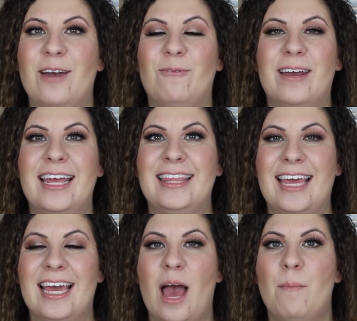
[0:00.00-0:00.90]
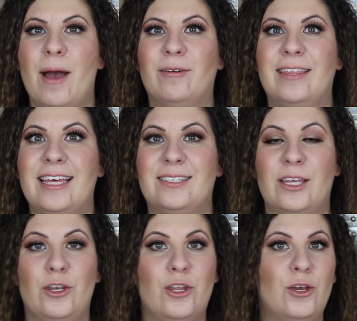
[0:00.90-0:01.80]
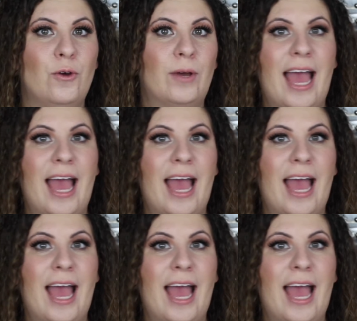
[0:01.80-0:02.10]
out what I think about this new